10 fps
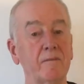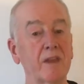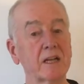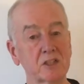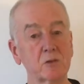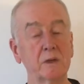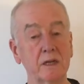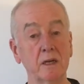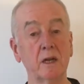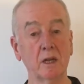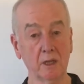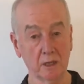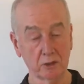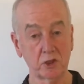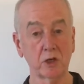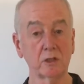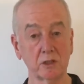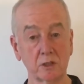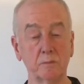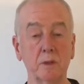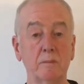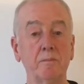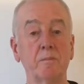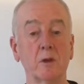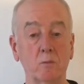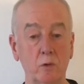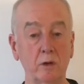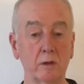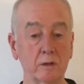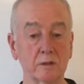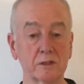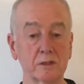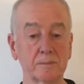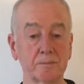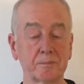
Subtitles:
That's where John's mum works.